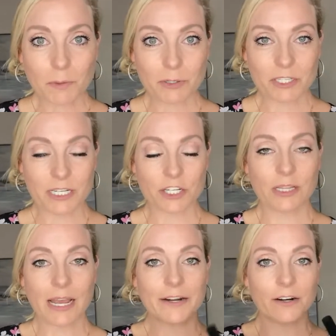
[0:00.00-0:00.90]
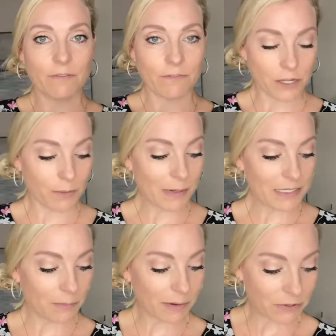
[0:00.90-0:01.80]
precision liner,
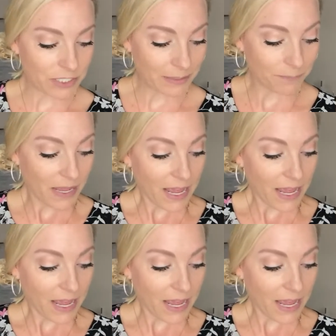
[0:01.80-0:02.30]
volumizing brow tint.